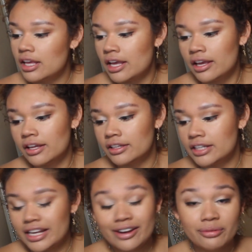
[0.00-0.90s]

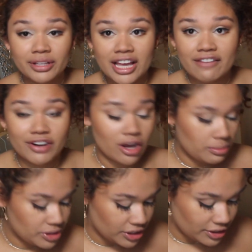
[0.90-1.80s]
and I didn't really have an
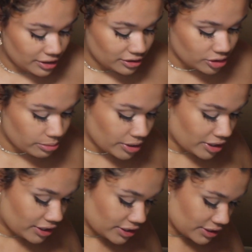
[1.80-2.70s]
option, to be
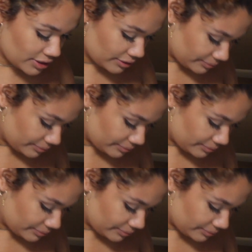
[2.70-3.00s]
honest.